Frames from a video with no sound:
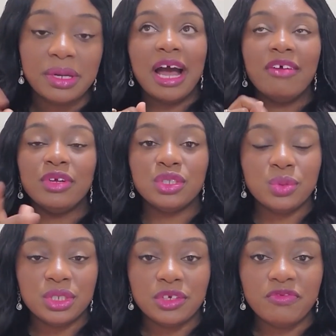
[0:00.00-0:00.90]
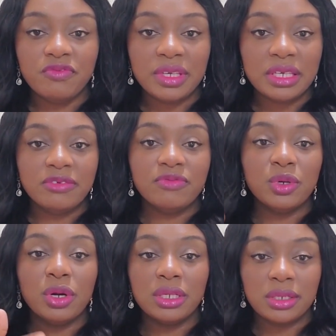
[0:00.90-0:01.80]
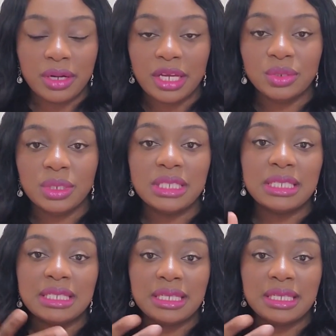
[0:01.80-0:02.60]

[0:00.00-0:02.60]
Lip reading: Average tuition fee for undergraduates is